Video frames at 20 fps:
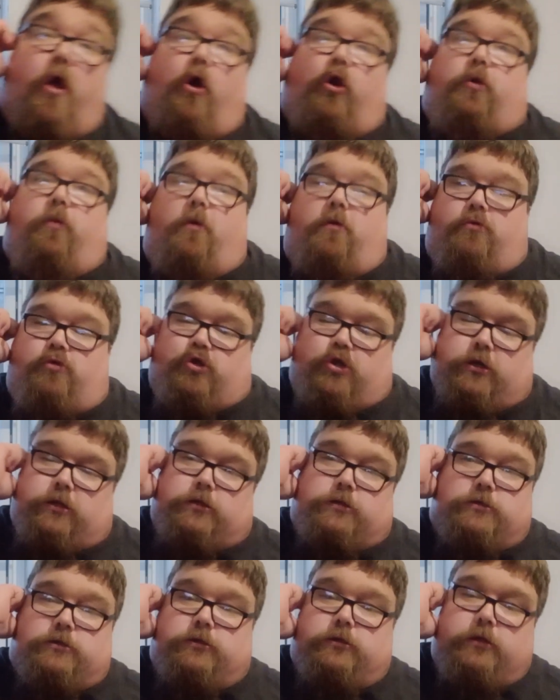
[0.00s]

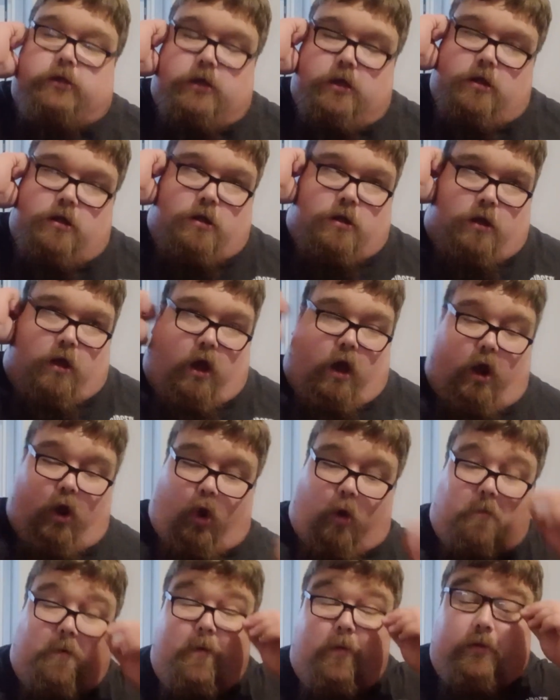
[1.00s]
Origins. A
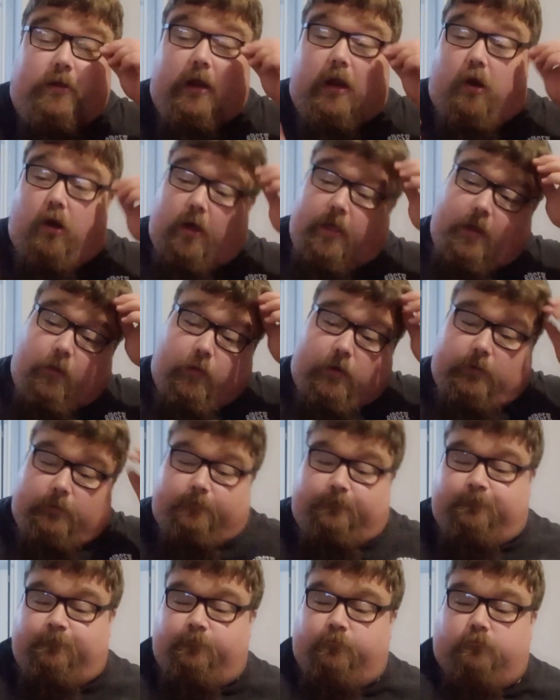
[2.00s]
lot of people didn't like that
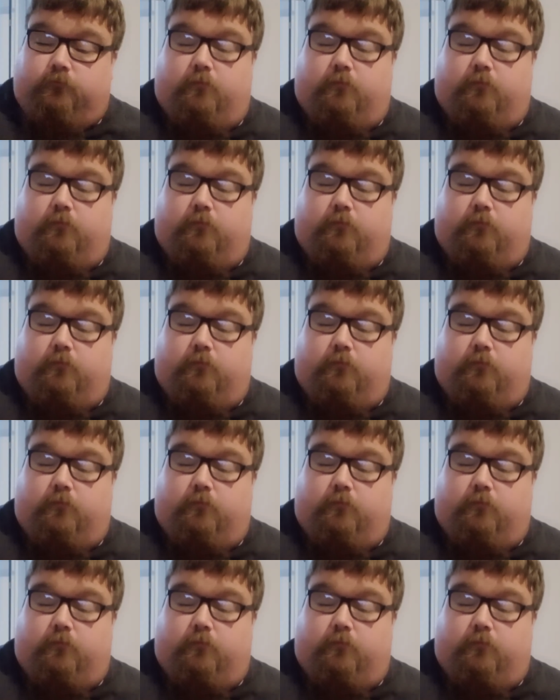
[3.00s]
one.